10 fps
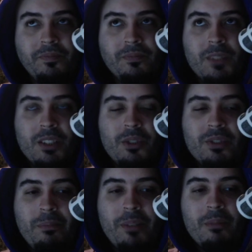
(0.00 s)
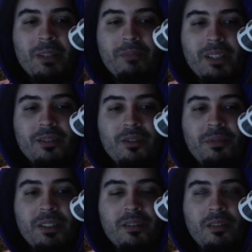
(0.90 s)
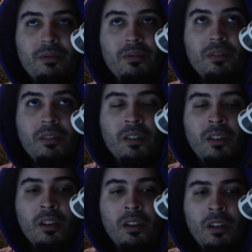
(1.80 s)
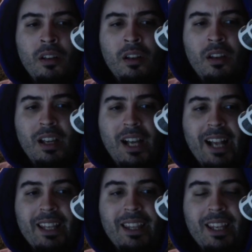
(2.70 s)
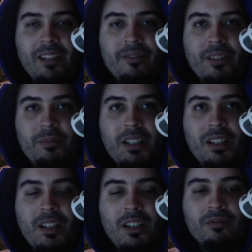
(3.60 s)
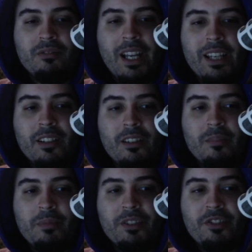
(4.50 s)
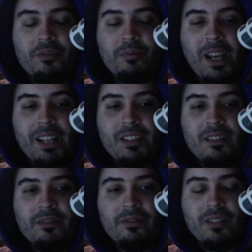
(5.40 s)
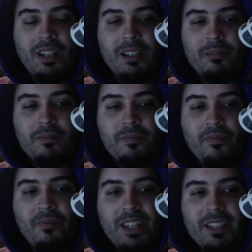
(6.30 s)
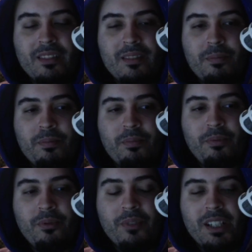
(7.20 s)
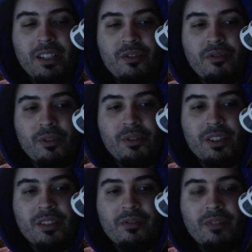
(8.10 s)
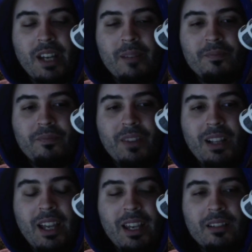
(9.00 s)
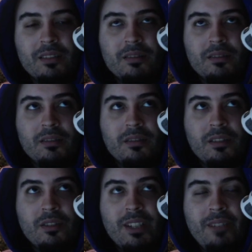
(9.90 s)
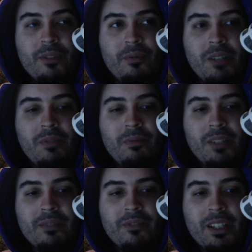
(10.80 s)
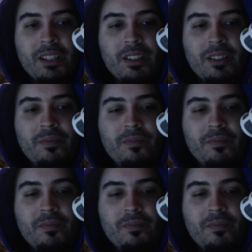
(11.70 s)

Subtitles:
So it's a permanent +2/+2. I think from a regular perspective, this is pretty atrocious, right? Like, 3 for 1/1 wasn't very good.